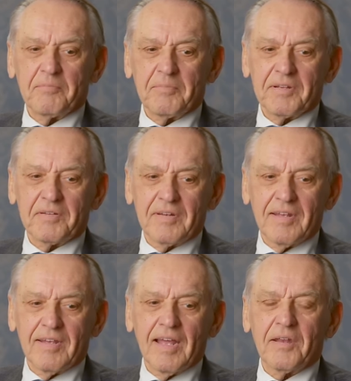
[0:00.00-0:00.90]
but
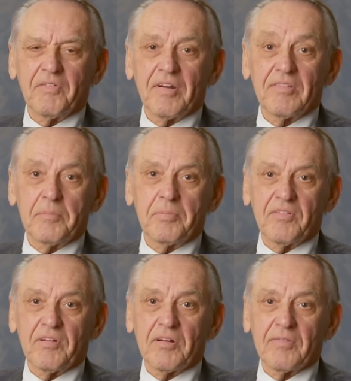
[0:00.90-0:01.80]
under very simple
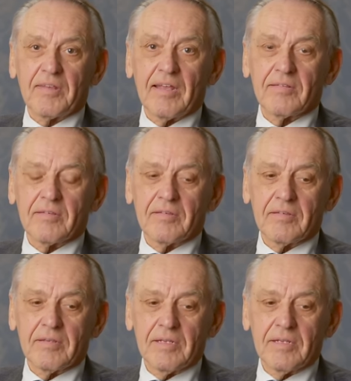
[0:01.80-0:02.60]
circumstances.